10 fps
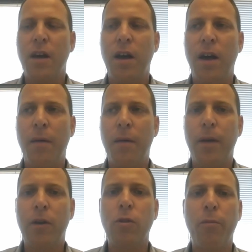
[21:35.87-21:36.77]
a
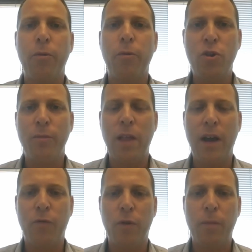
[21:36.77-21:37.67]
collaboration platform.